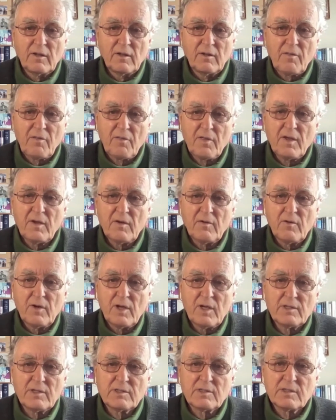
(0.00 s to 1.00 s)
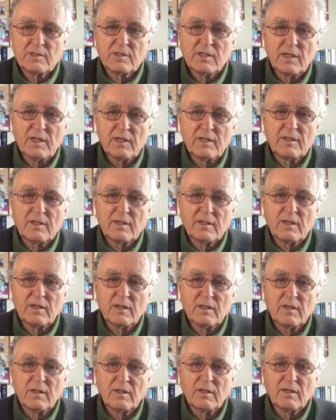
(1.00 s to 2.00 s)
theories that
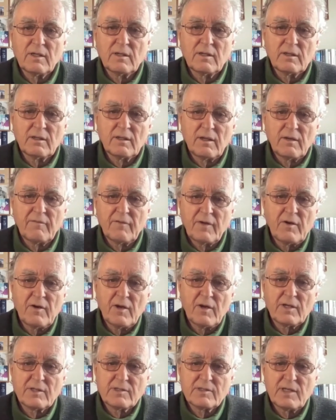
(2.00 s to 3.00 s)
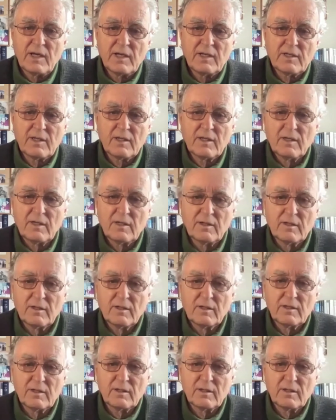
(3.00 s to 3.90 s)
are very exciting